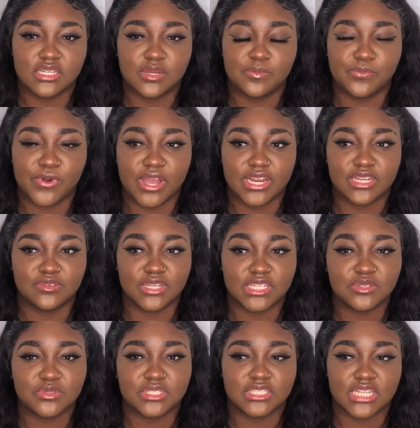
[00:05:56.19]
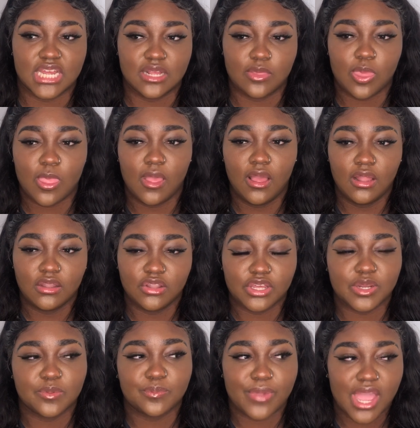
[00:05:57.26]
But it really just like,
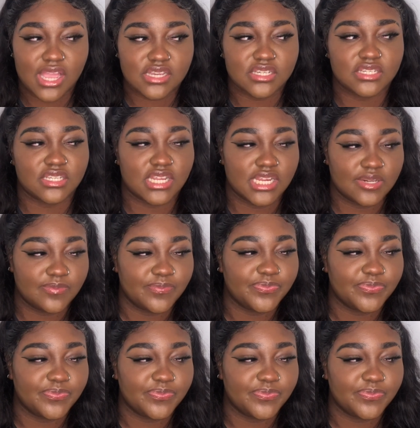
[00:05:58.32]
looking back, it's just like,